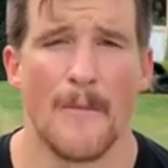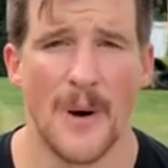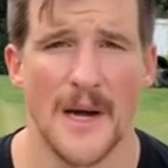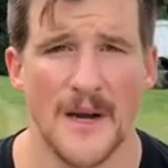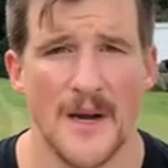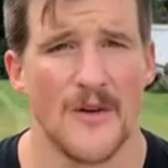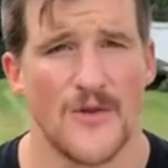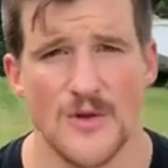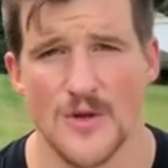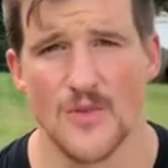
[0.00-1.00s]
but
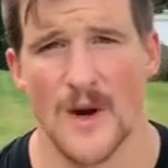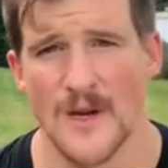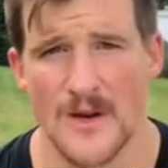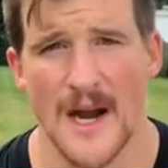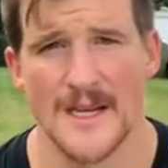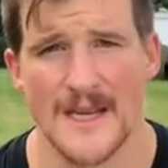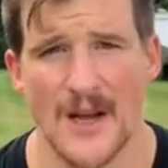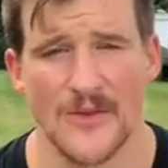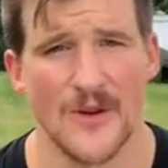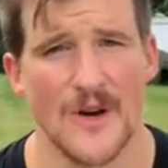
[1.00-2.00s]
for your you guys
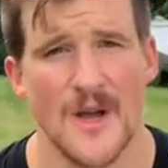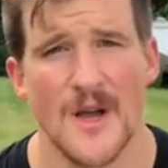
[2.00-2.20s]
out there,